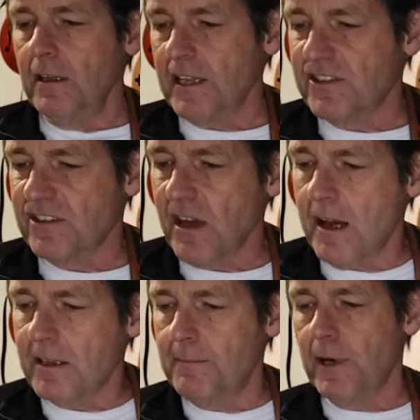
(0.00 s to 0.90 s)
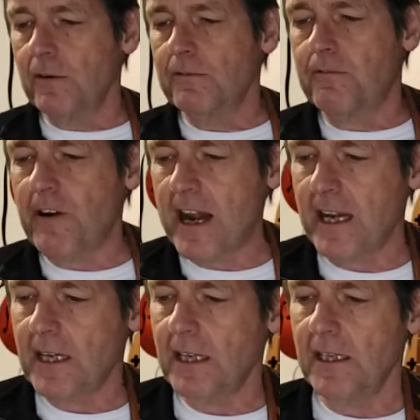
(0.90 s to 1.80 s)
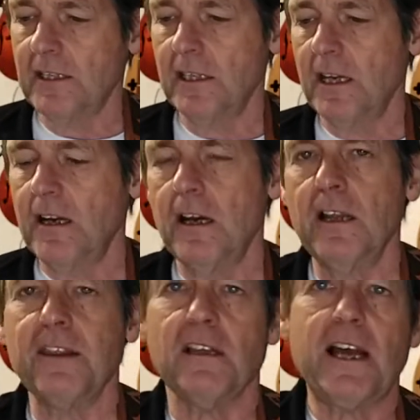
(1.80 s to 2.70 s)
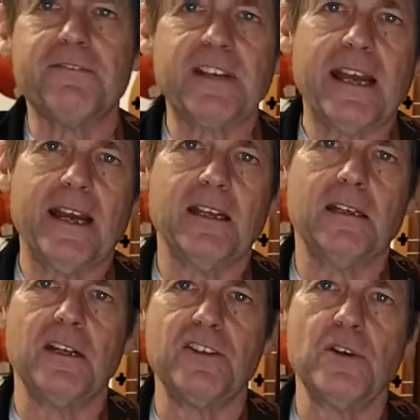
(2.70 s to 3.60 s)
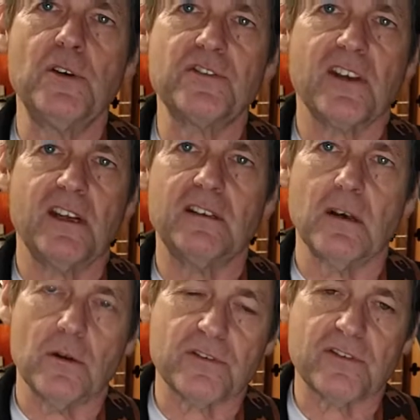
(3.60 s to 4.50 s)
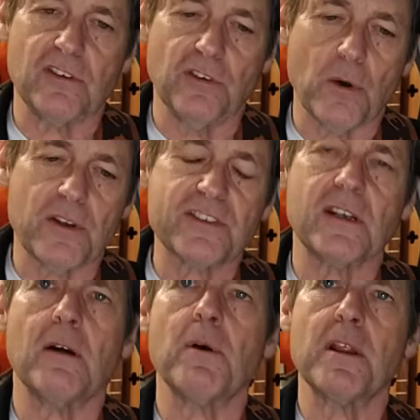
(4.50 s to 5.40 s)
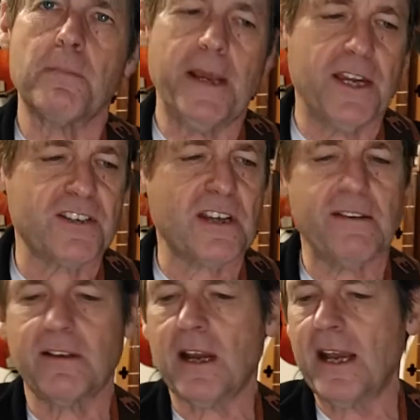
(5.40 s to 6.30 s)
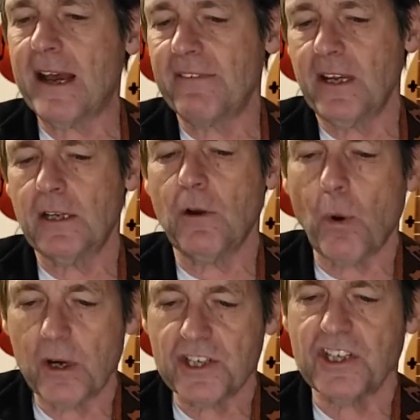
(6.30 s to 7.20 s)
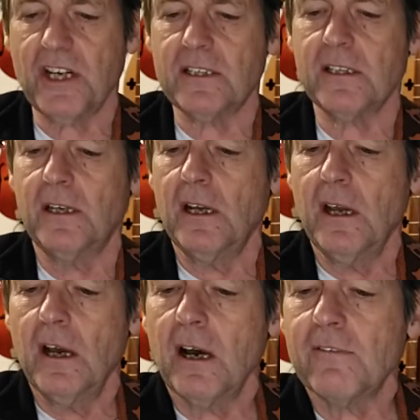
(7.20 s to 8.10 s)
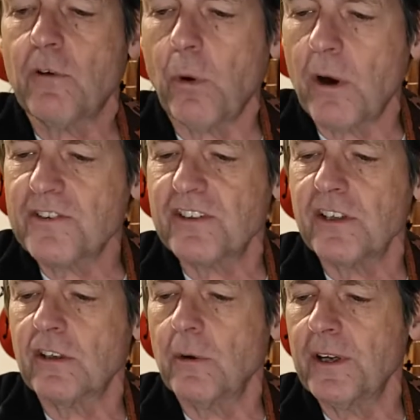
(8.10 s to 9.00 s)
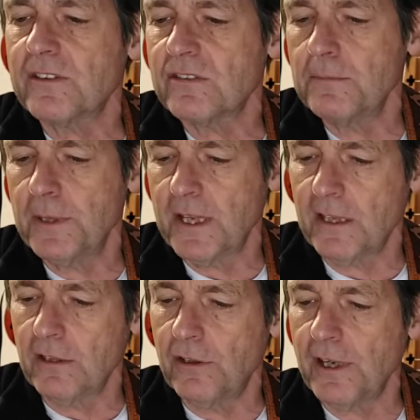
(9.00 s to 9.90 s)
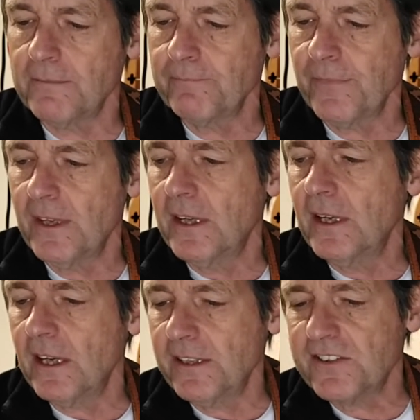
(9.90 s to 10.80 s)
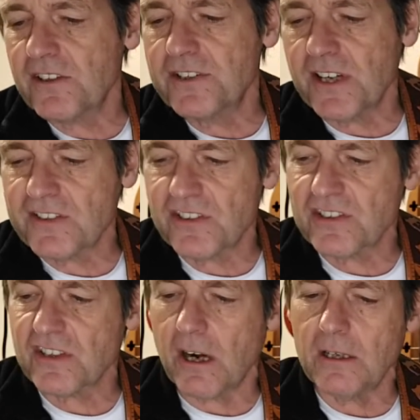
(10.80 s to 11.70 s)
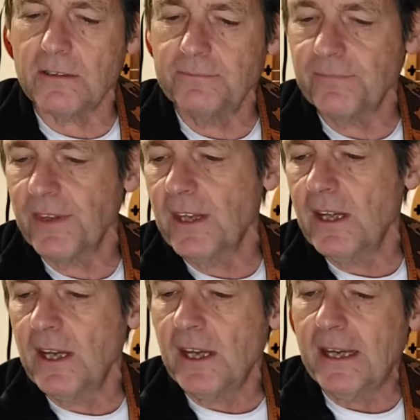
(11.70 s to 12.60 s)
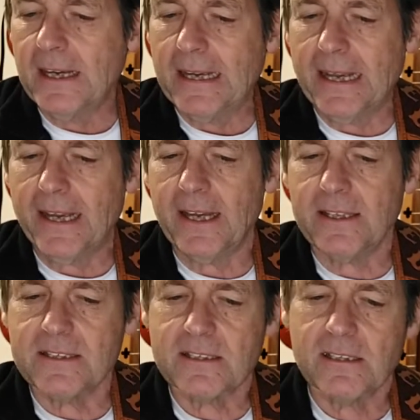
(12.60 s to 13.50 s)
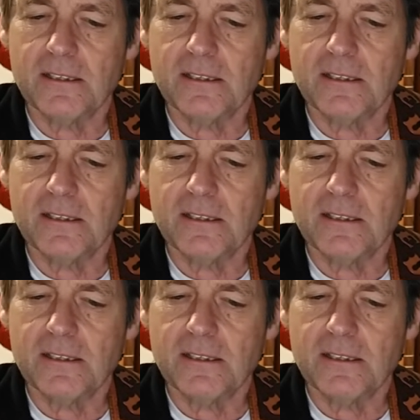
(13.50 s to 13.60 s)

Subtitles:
let's talk about fretting the left hand do's and don'ts. You'll notice on one of the pages I have a chord sheet of chords that you're going to begin learning, and these are just a start. And